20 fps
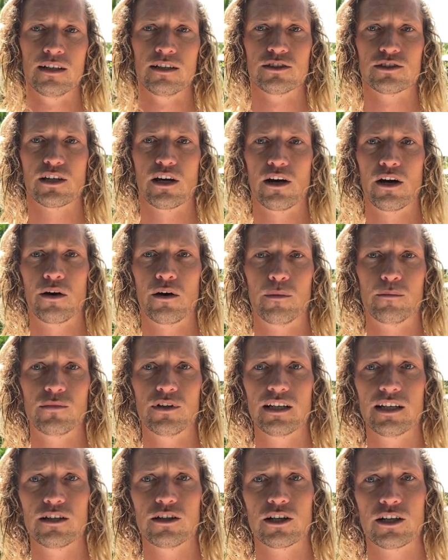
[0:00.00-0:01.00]
So I'm
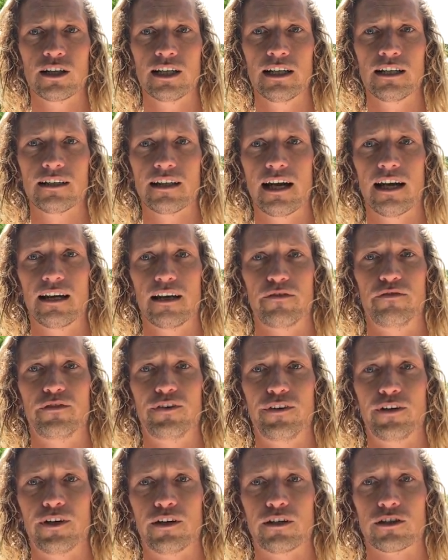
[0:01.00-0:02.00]
really learning that if
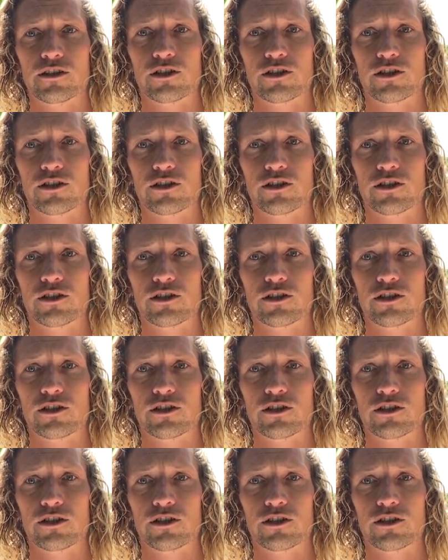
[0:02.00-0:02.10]
you're